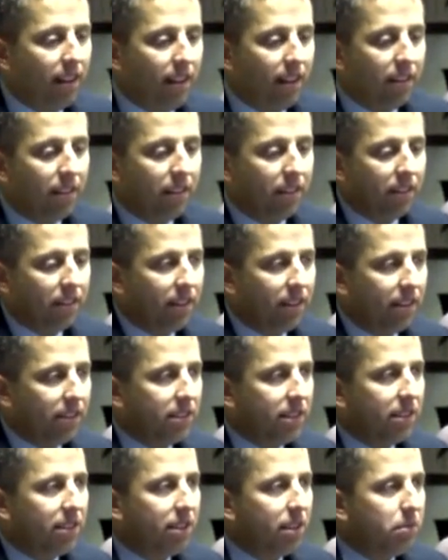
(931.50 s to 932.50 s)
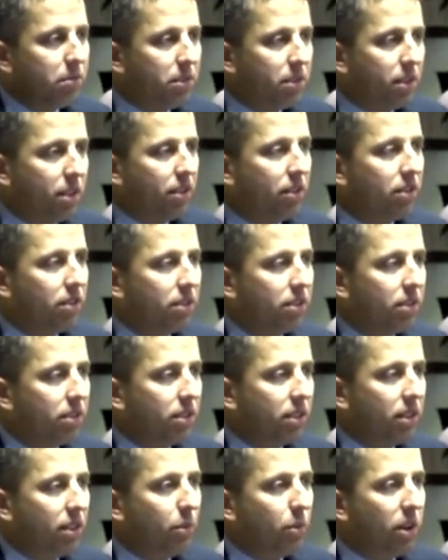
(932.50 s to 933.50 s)
And they said to themselves,
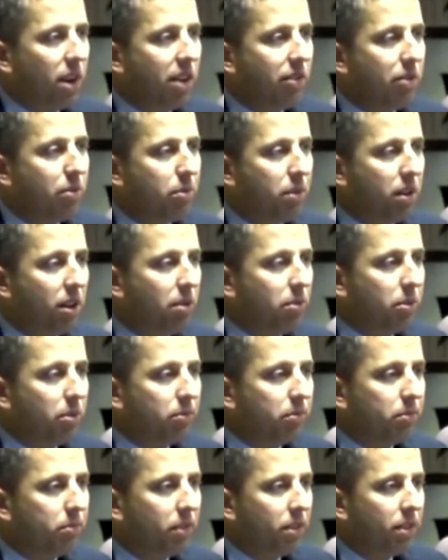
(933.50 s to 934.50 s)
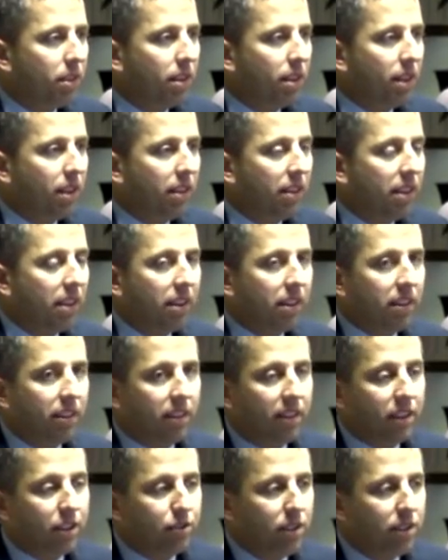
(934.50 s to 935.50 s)
we have a problem, and
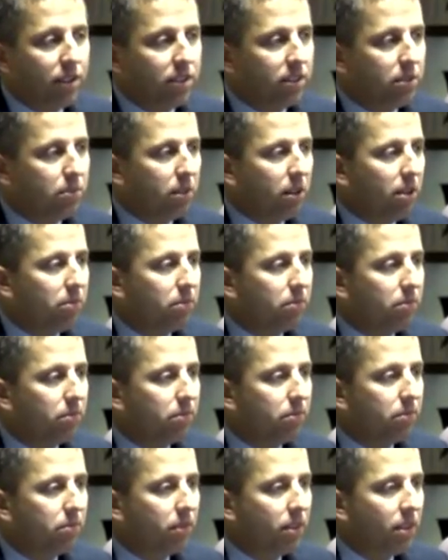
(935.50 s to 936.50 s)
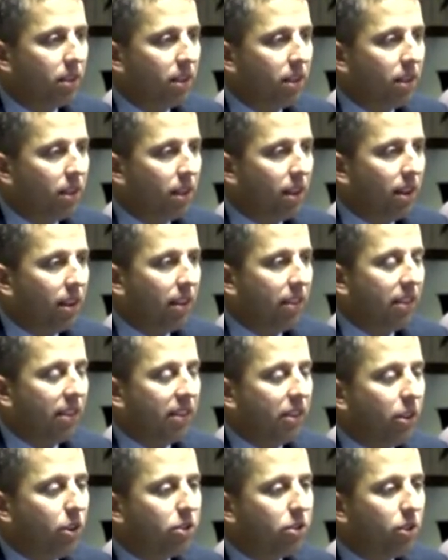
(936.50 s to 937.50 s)
they addressed this problem. And
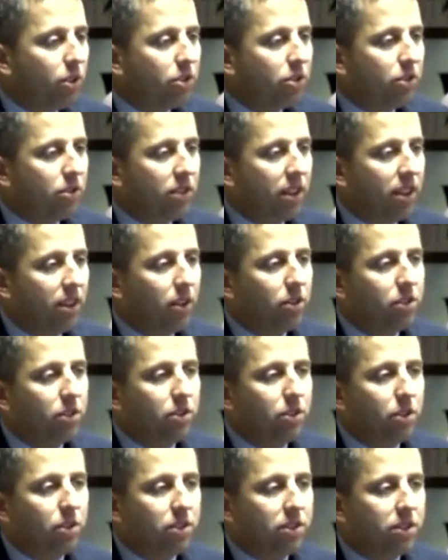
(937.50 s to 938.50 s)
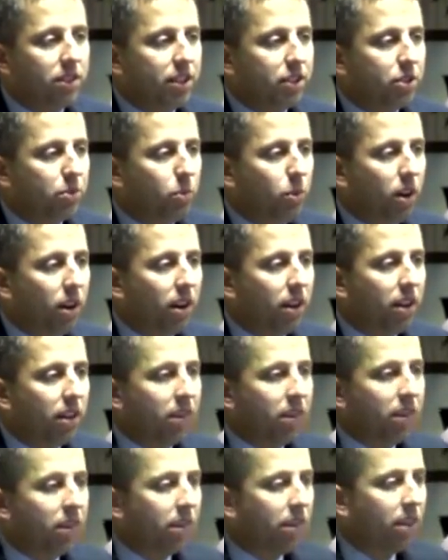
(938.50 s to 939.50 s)
they also noticed
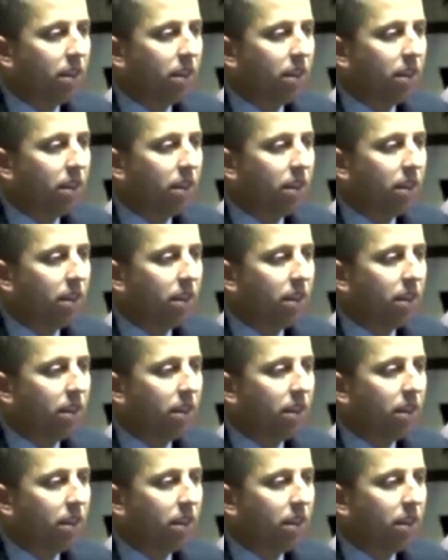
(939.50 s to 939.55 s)
nationwide